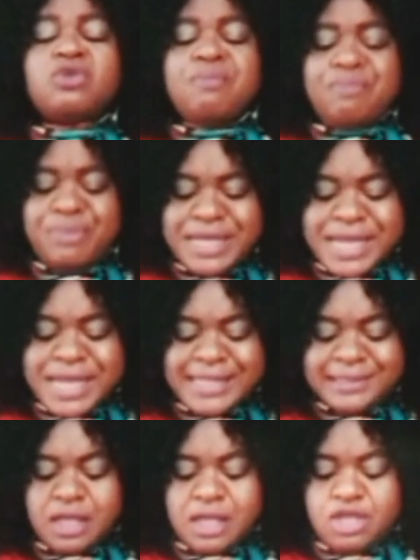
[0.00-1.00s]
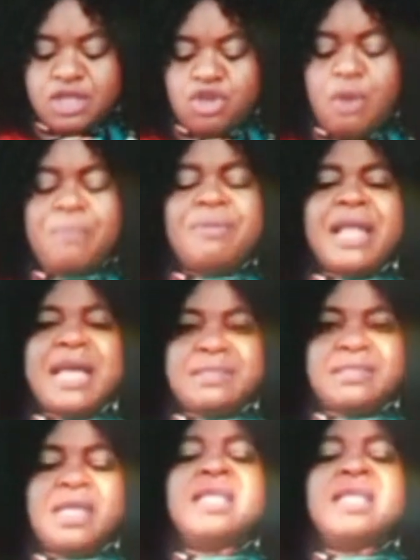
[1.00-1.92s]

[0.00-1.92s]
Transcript: to bless your plan.